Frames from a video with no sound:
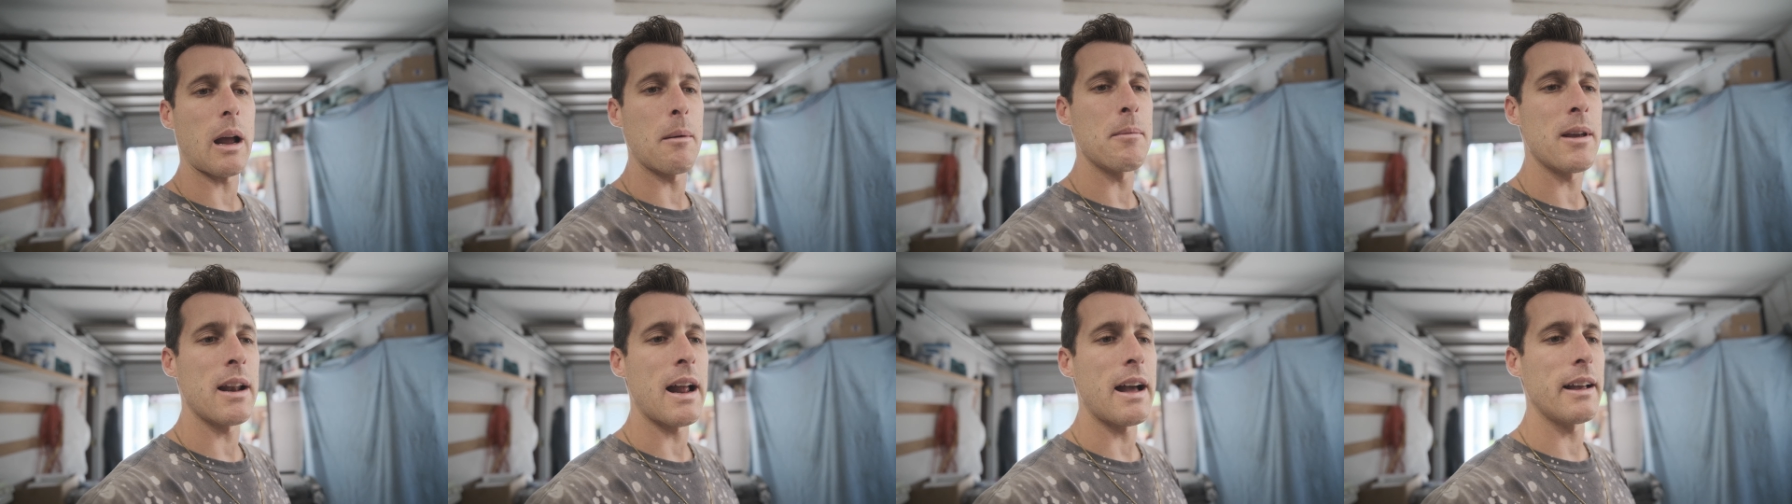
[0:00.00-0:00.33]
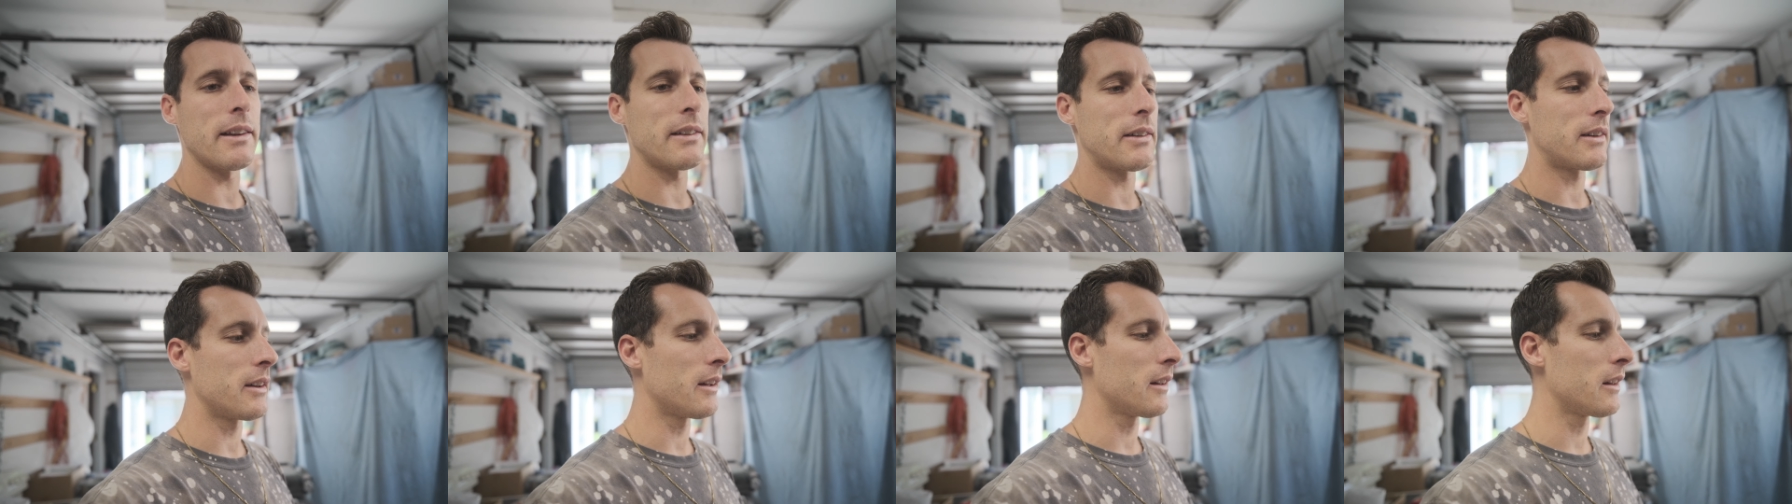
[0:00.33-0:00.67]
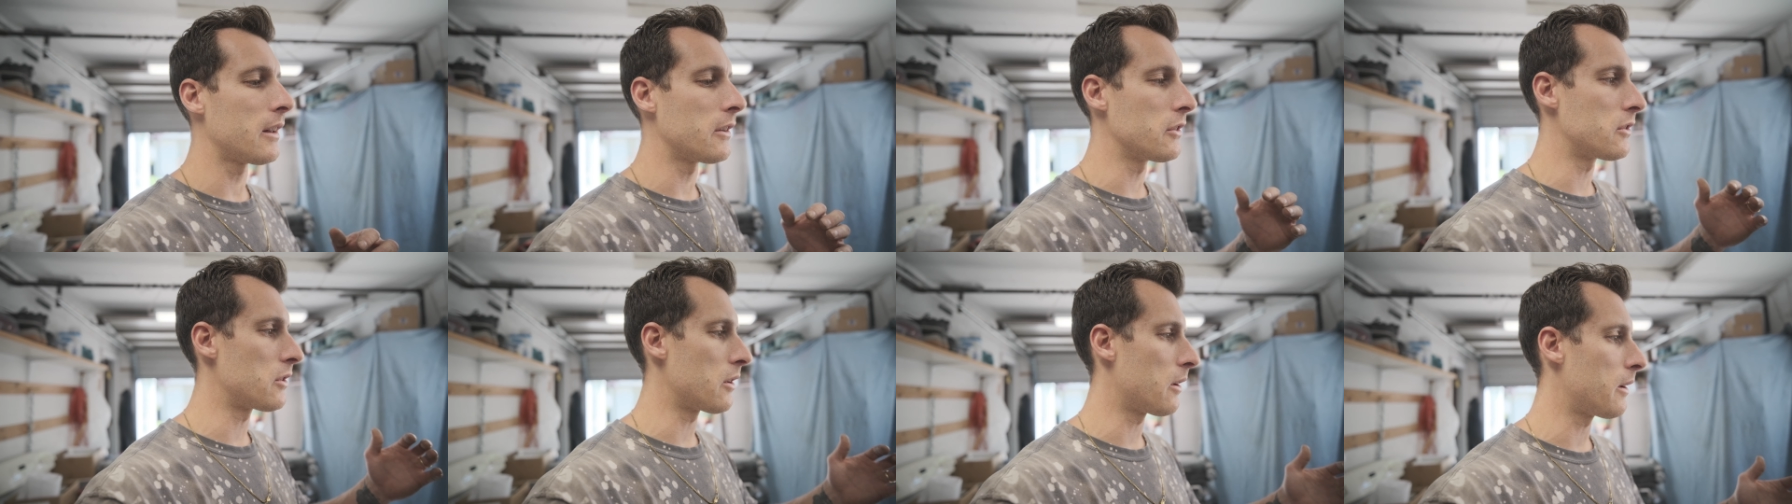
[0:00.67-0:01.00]
I mean, I still
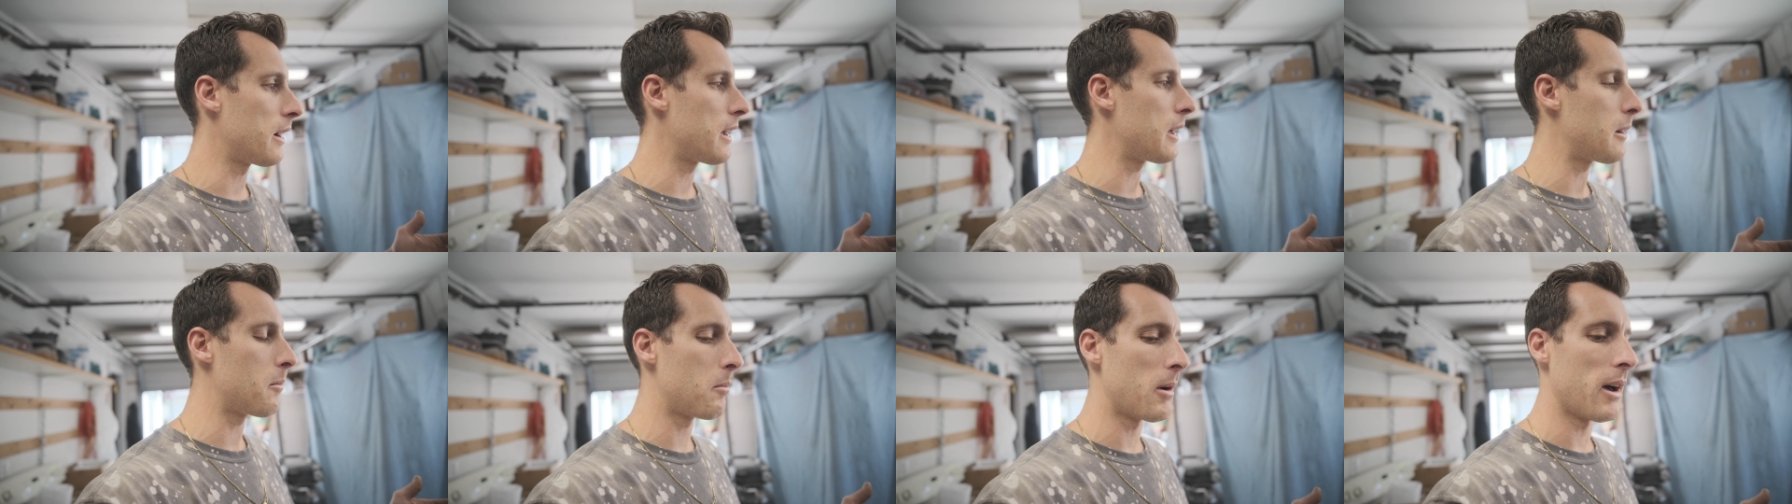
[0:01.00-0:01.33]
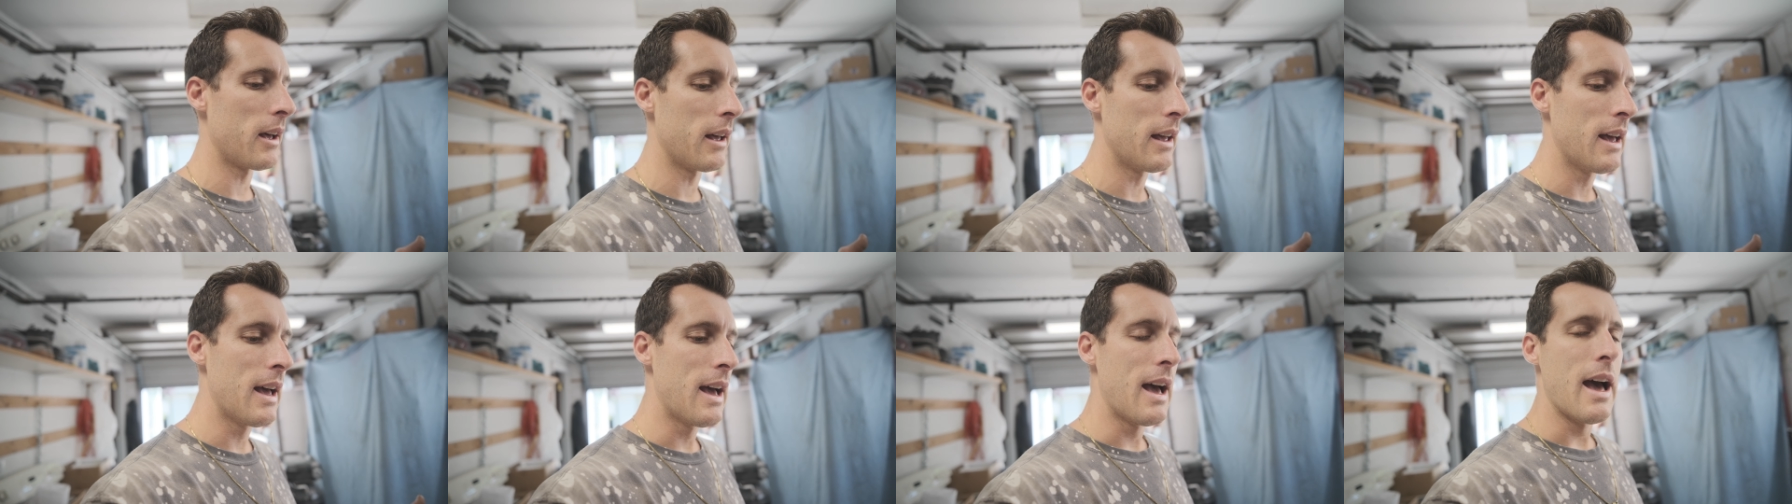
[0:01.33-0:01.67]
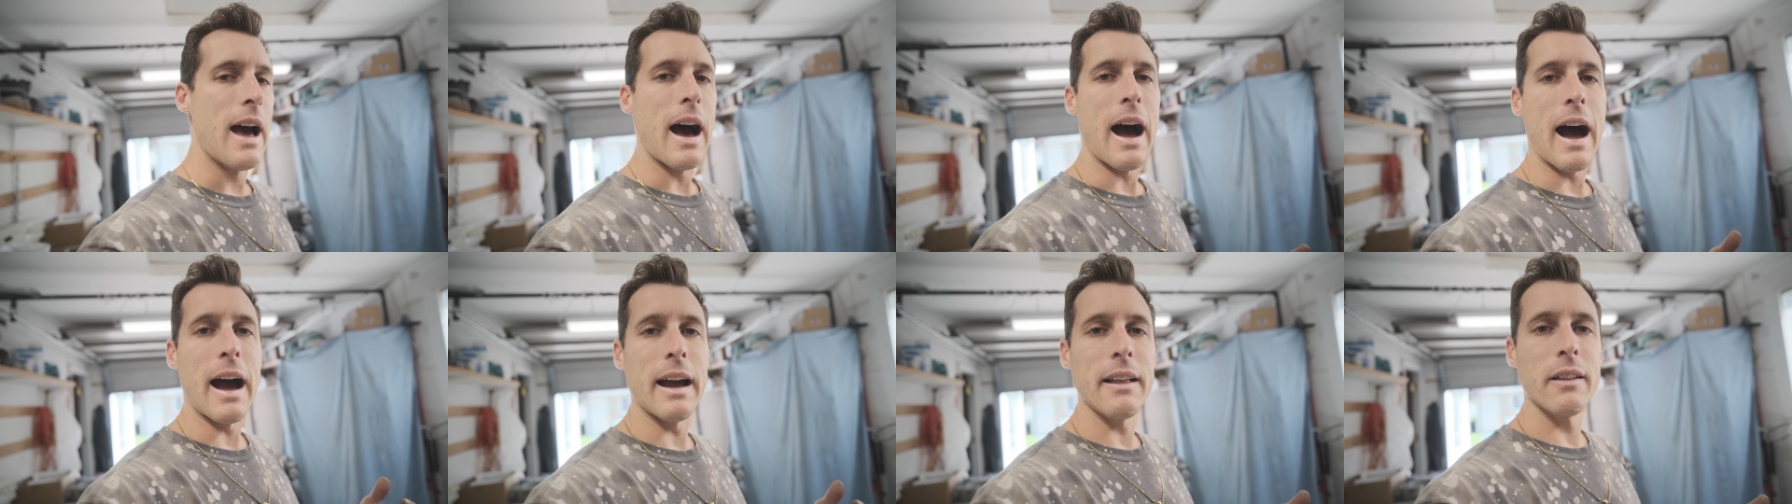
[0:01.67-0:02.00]
enjoy it, but
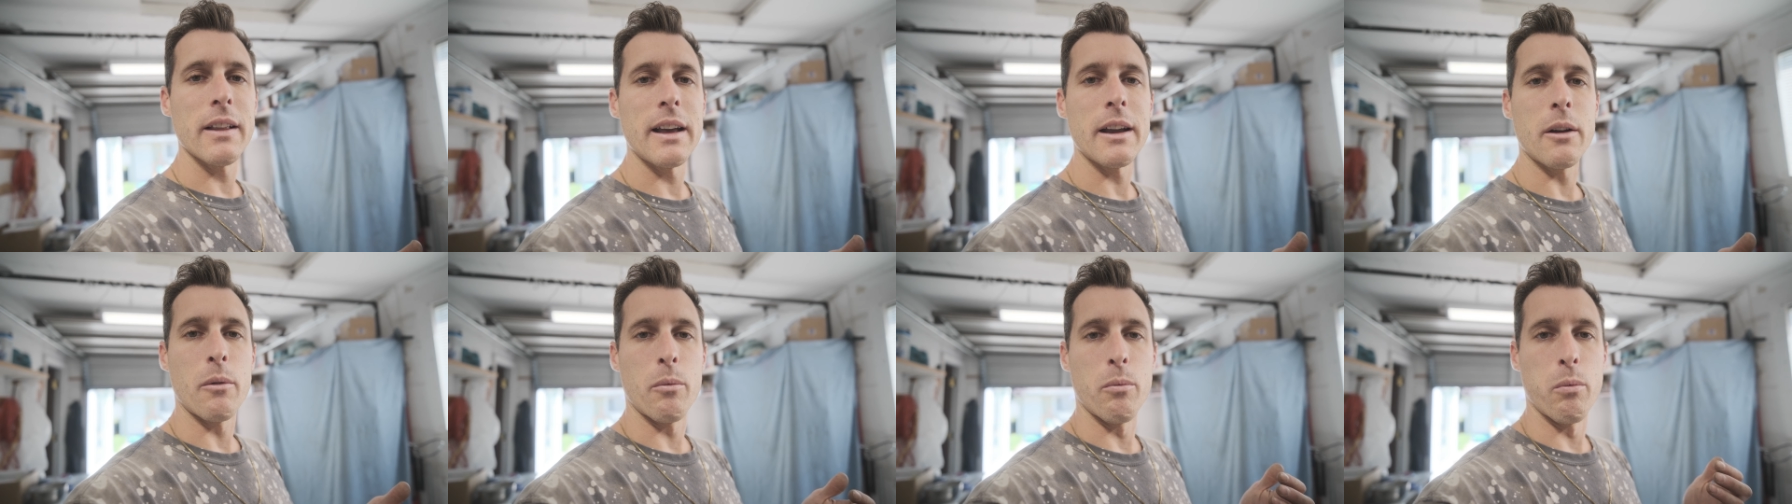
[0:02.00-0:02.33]
I like